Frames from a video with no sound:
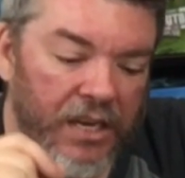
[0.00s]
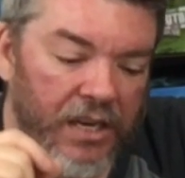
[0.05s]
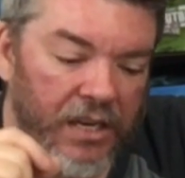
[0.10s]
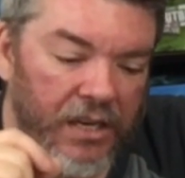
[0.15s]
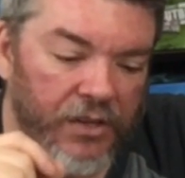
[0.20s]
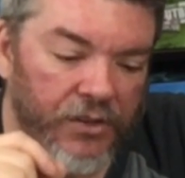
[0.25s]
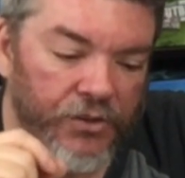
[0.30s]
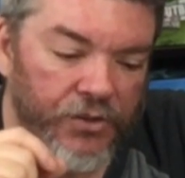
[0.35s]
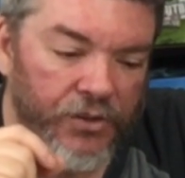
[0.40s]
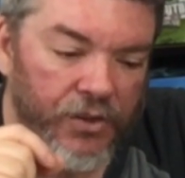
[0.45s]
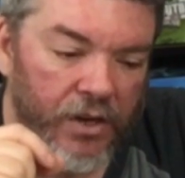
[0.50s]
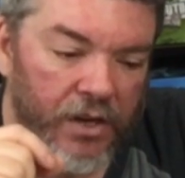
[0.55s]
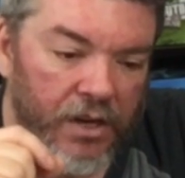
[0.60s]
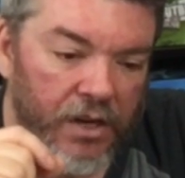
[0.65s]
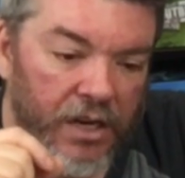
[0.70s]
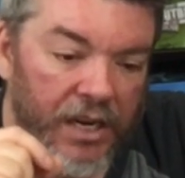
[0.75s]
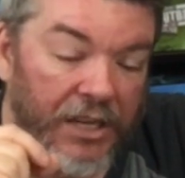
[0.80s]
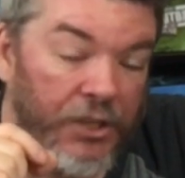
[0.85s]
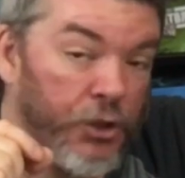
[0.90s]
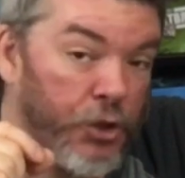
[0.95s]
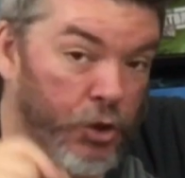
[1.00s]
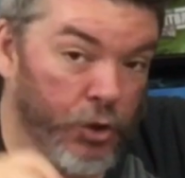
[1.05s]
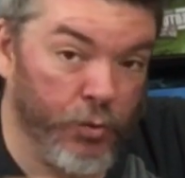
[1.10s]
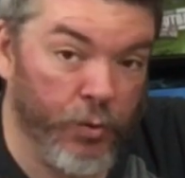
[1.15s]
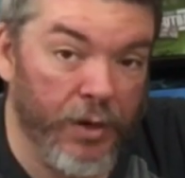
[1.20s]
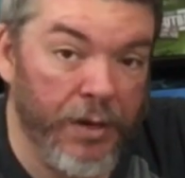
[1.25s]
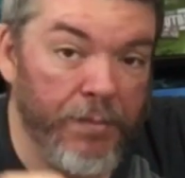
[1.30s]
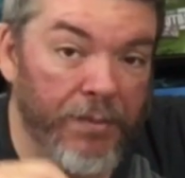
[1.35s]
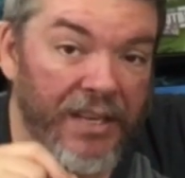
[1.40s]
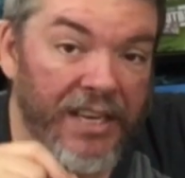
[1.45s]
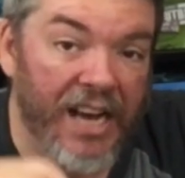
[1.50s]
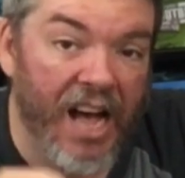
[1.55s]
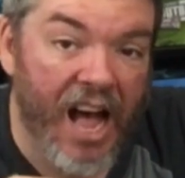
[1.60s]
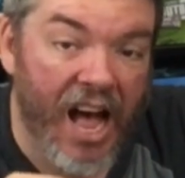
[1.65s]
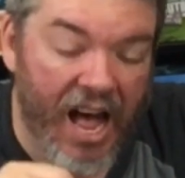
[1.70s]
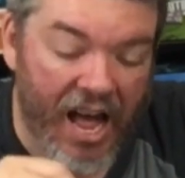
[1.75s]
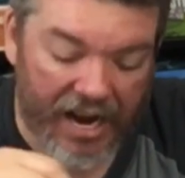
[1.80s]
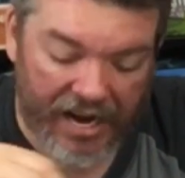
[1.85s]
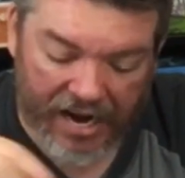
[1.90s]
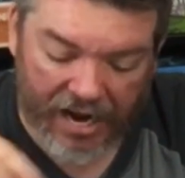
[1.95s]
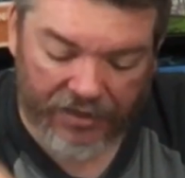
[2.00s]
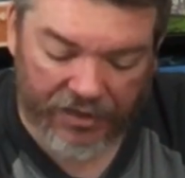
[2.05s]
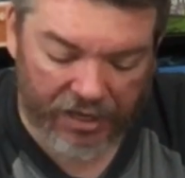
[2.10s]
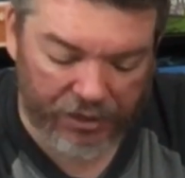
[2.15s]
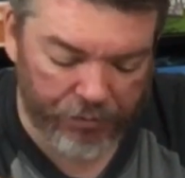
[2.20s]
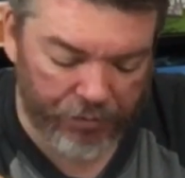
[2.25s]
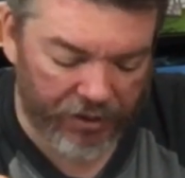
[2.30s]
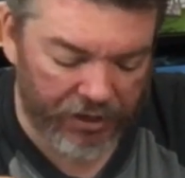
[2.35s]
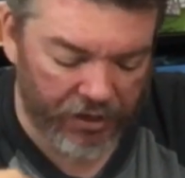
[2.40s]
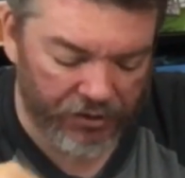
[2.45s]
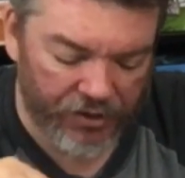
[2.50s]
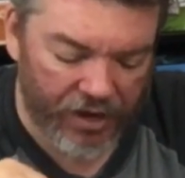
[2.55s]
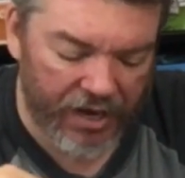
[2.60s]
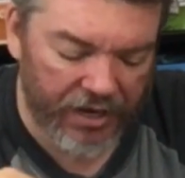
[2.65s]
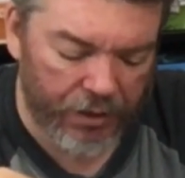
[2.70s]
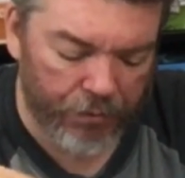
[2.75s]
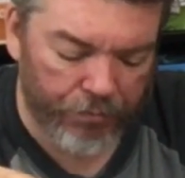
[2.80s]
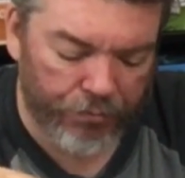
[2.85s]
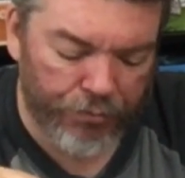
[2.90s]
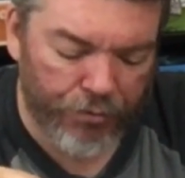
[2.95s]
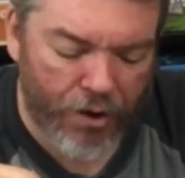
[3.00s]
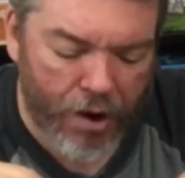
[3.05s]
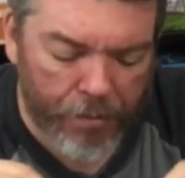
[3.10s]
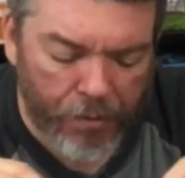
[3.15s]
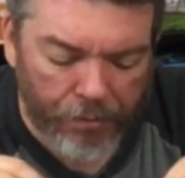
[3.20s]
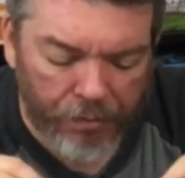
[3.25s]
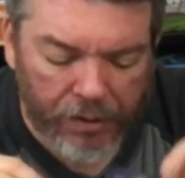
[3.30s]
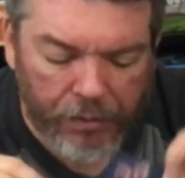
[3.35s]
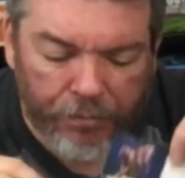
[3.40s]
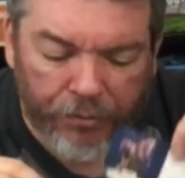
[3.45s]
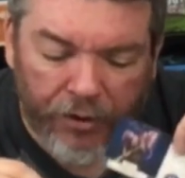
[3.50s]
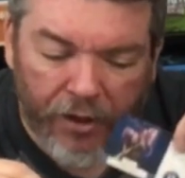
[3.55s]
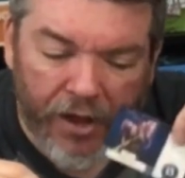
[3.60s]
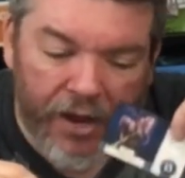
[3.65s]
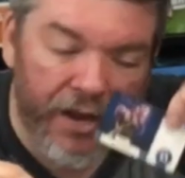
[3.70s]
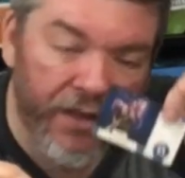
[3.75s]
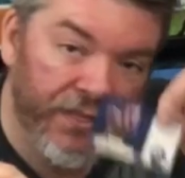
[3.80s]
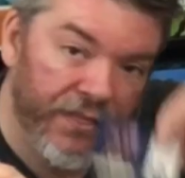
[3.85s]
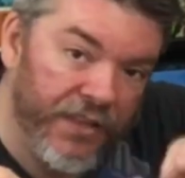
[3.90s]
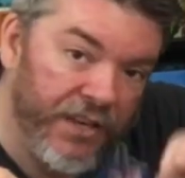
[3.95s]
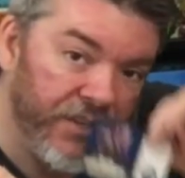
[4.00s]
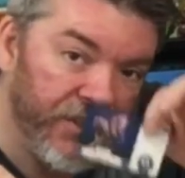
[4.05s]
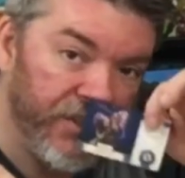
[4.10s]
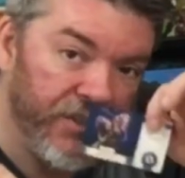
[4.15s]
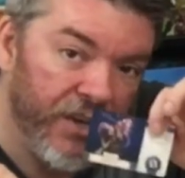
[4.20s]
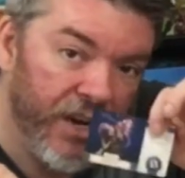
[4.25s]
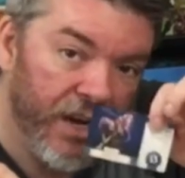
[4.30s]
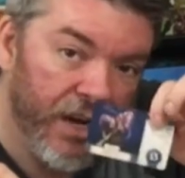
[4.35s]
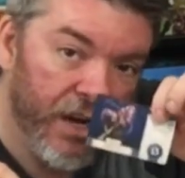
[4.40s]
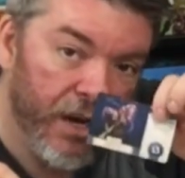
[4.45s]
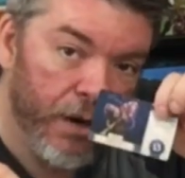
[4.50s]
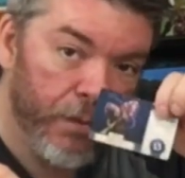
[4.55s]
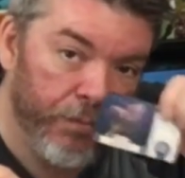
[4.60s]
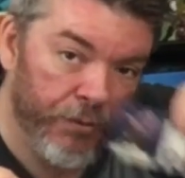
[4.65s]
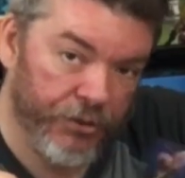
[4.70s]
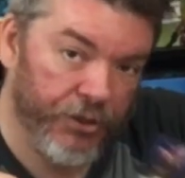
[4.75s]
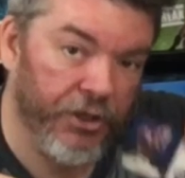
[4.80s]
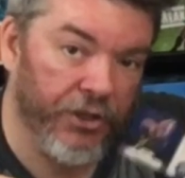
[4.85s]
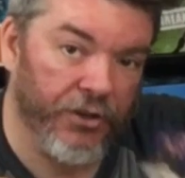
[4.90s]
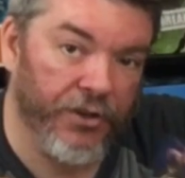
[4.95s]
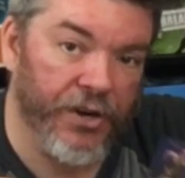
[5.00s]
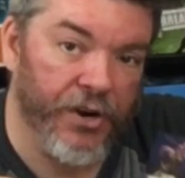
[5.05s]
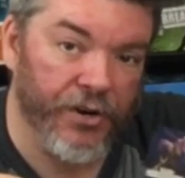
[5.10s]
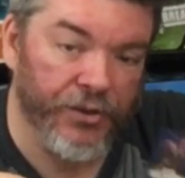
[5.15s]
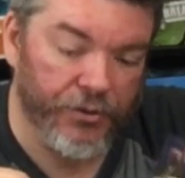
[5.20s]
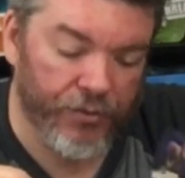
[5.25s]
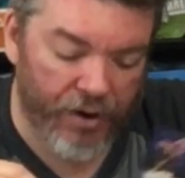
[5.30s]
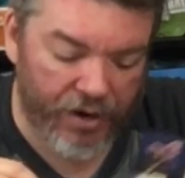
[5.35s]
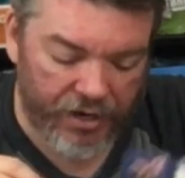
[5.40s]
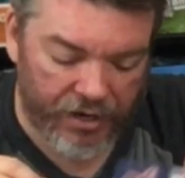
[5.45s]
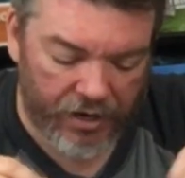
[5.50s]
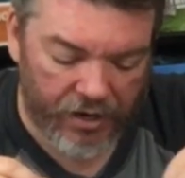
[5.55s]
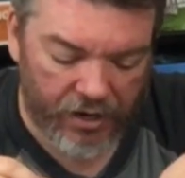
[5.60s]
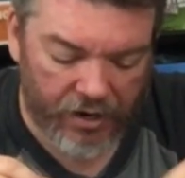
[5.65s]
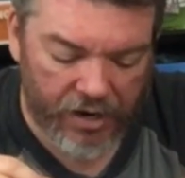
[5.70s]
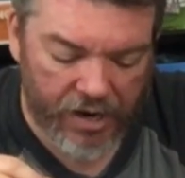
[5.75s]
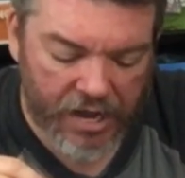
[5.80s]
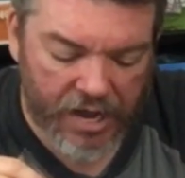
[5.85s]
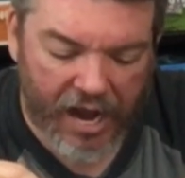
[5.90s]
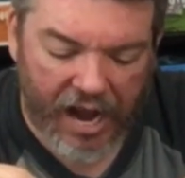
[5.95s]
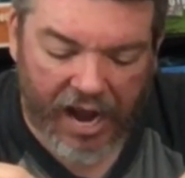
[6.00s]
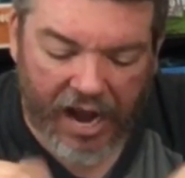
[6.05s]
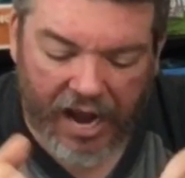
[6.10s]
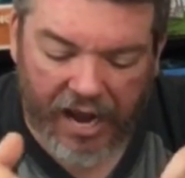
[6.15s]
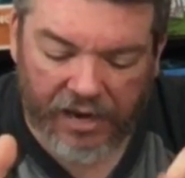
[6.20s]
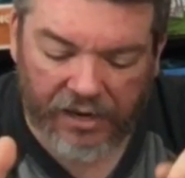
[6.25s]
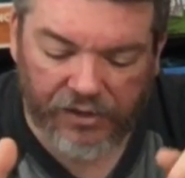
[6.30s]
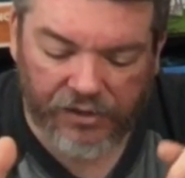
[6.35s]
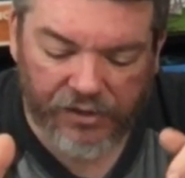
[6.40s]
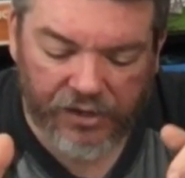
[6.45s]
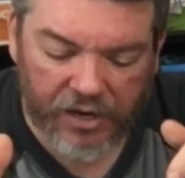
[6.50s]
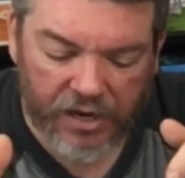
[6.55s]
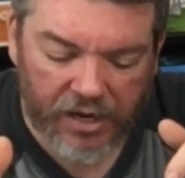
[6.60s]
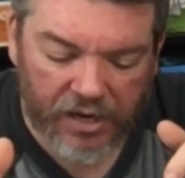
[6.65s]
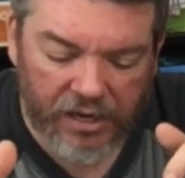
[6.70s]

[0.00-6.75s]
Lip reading: is extremely high, and that's because I could probably play this particular character right here and